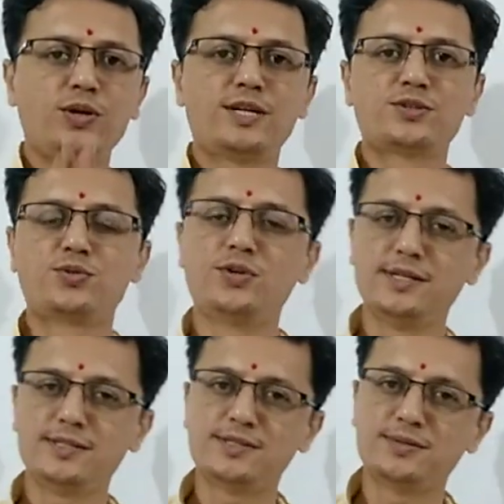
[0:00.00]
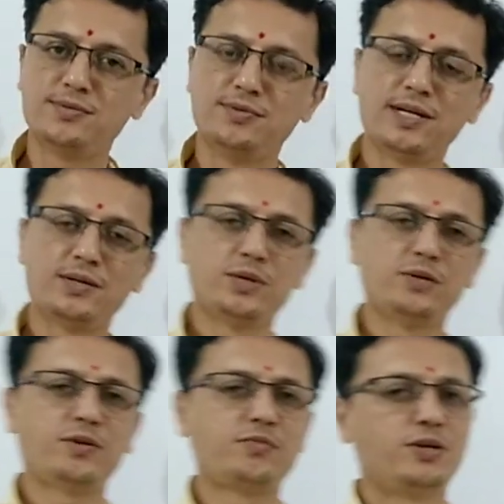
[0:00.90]
dear students, welcome in
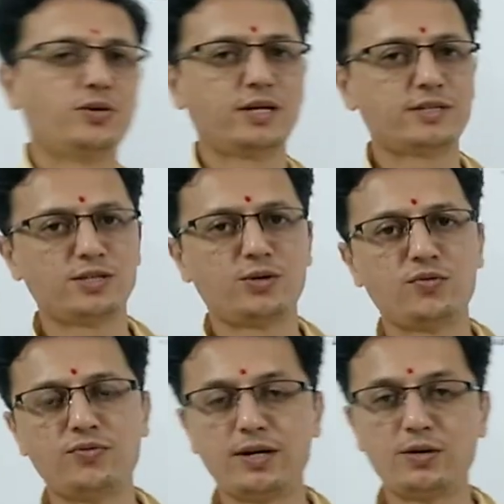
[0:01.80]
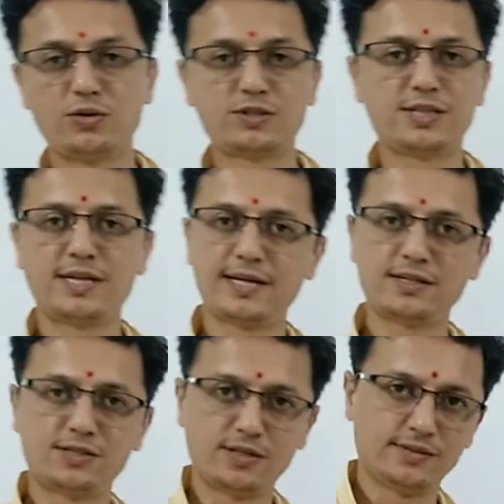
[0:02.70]
our video lecture of redox
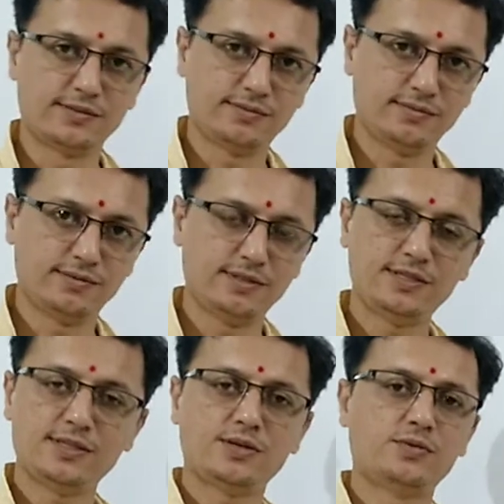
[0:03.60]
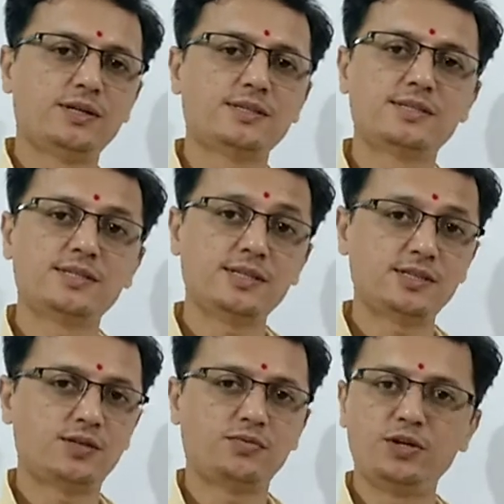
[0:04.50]
reaction. This is our
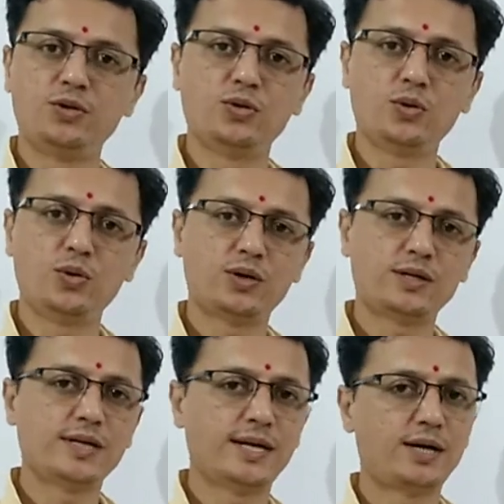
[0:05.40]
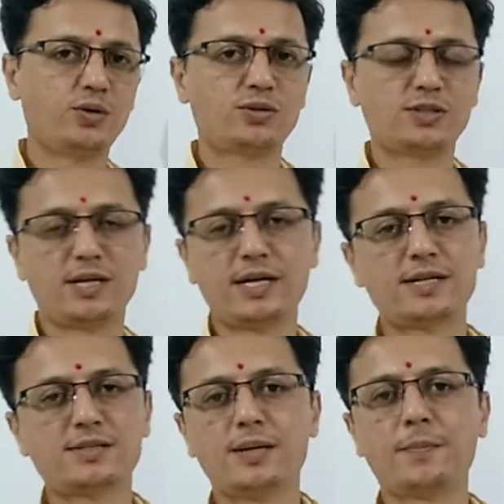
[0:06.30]
sixth video on redox
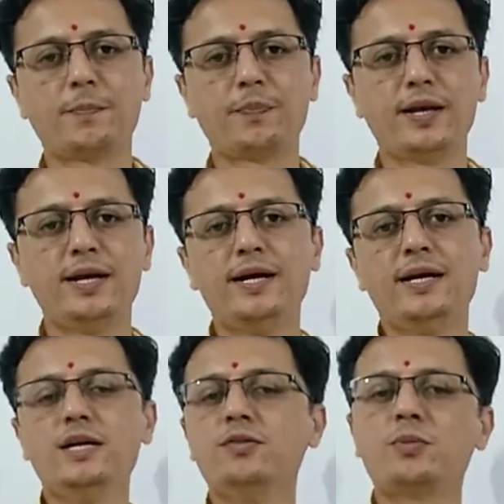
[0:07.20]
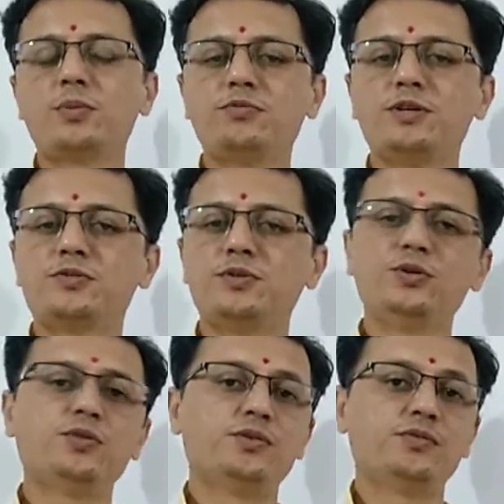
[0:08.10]
reaction. In our previous
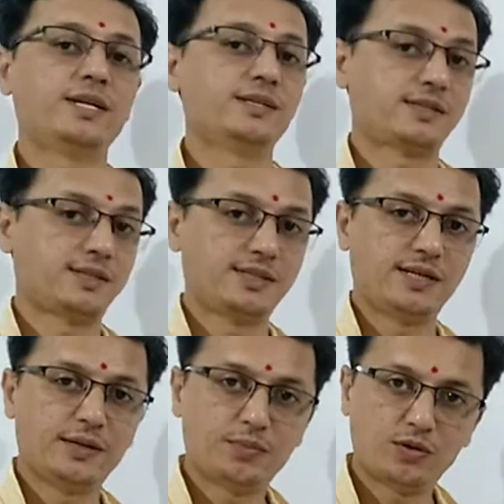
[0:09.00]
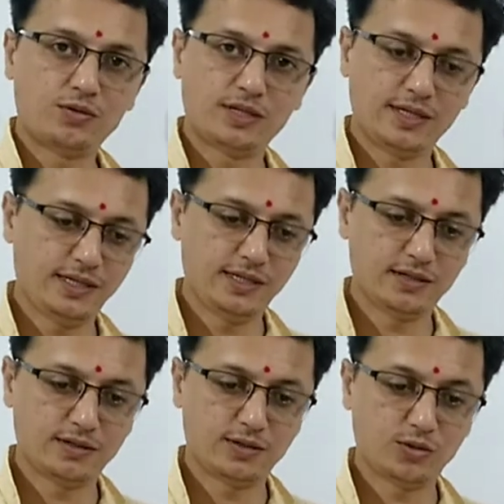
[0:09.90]
video, we were discussing about the
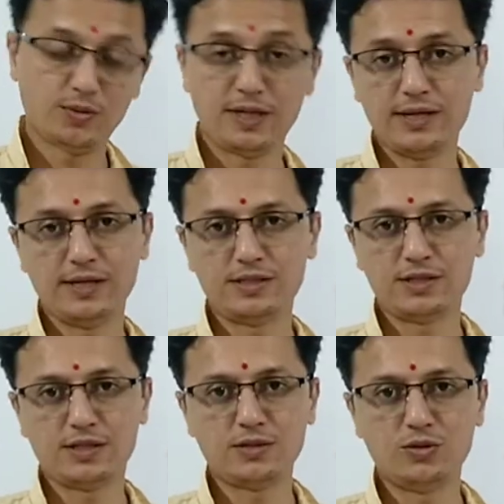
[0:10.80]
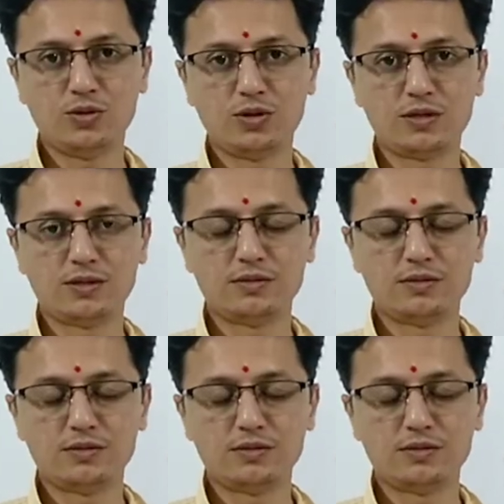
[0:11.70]
nomenclature or